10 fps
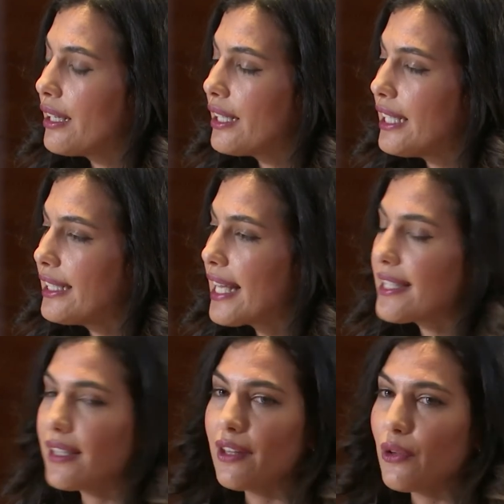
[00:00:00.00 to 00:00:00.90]

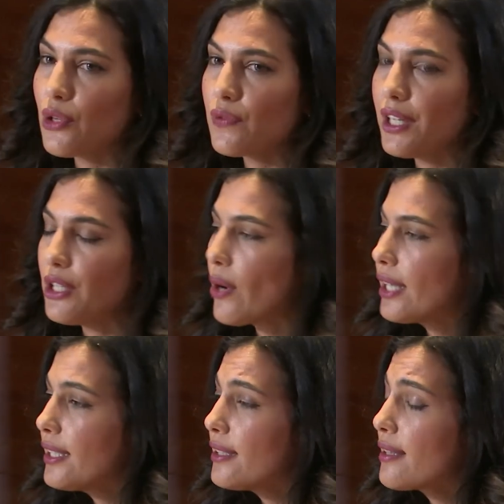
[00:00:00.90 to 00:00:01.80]
index and the gross value
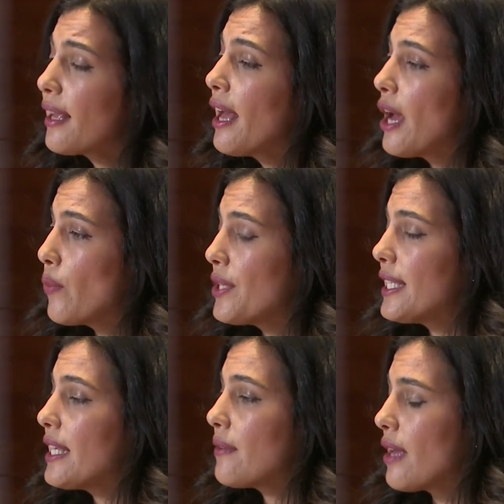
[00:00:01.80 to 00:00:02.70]
added. We
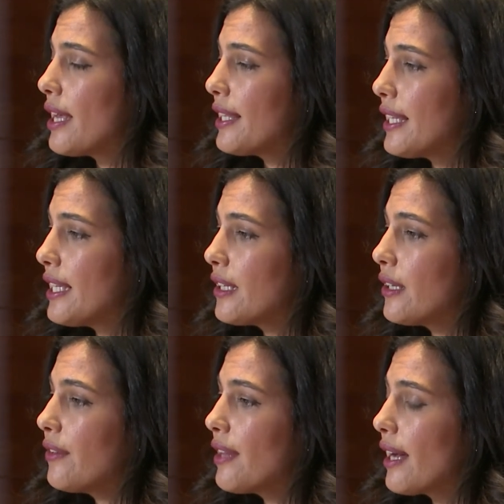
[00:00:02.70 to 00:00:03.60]
see
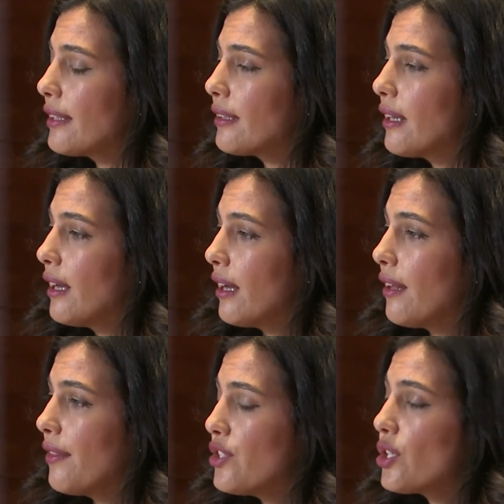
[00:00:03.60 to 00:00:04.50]
here that
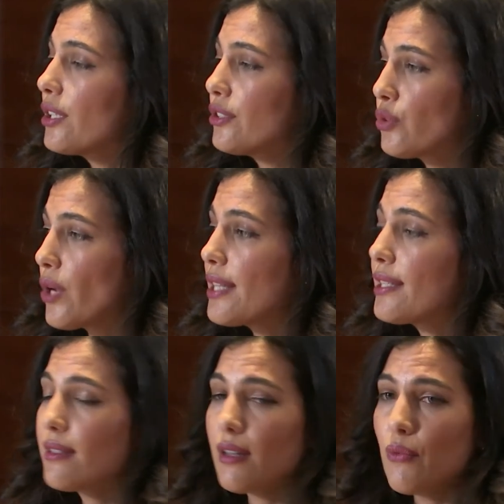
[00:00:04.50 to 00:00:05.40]
the general
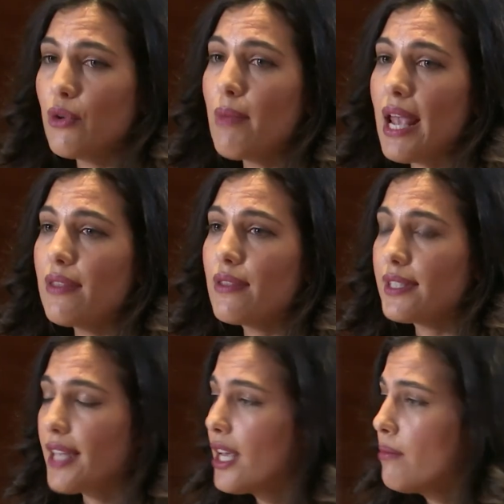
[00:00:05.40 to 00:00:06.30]
trends remain the
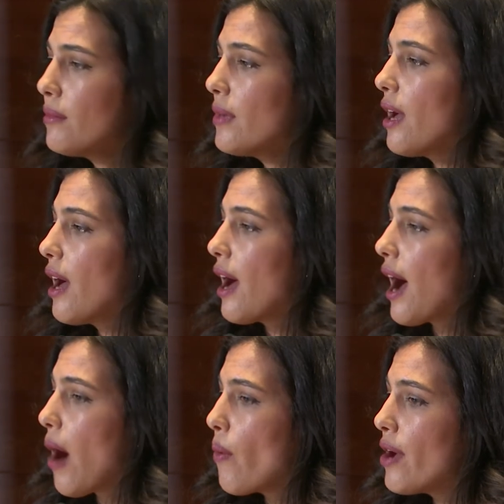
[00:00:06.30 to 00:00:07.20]
same.
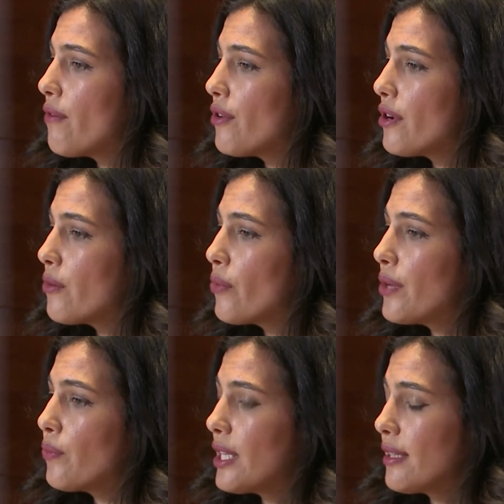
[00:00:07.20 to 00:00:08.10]
However,
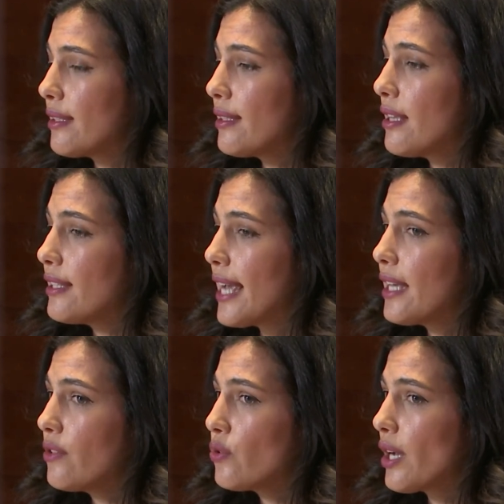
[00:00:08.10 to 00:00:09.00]
when we
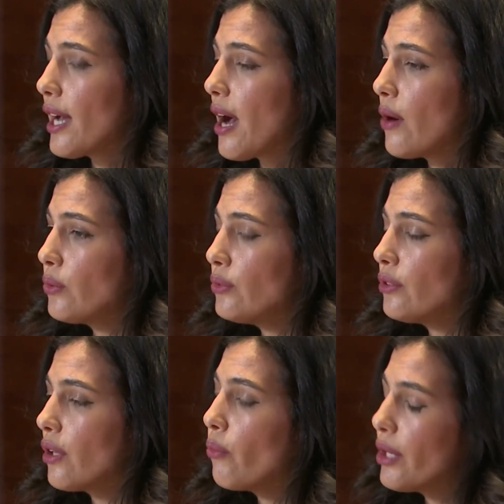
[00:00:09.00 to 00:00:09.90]
take into
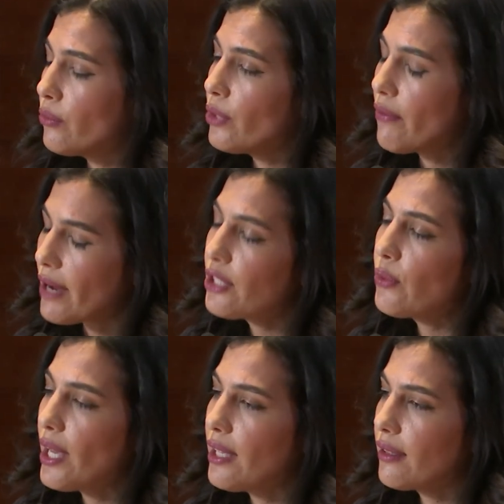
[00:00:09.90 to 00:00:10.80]
account, when we
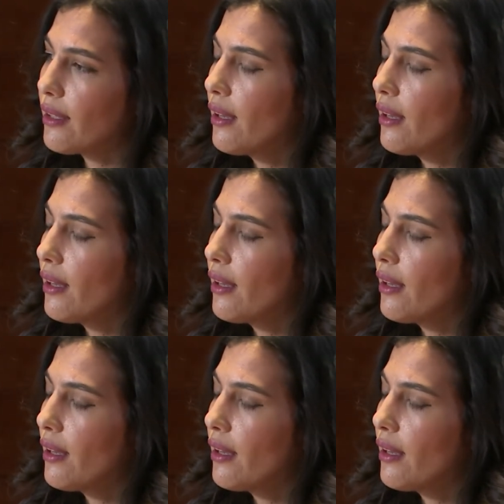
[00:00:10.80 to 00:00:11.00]
evaluate